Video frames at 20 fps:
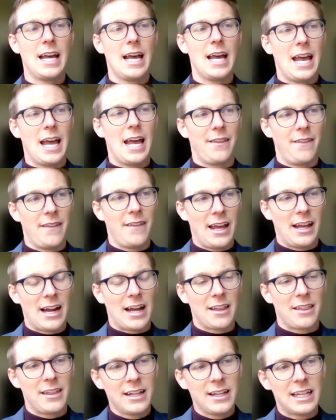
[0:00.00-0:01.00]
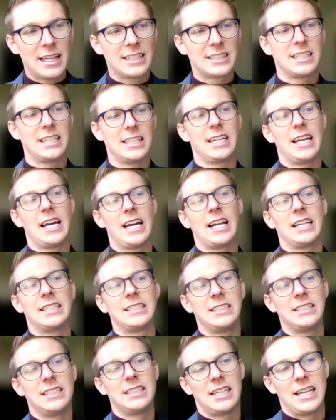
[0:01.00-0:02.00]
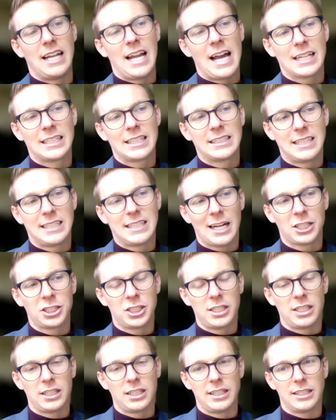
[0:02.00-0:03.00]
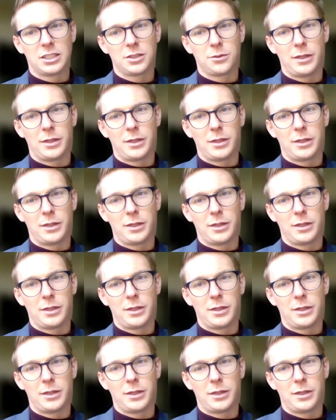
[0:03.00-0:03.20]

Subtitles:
And I think that's going to get us into the next section of this,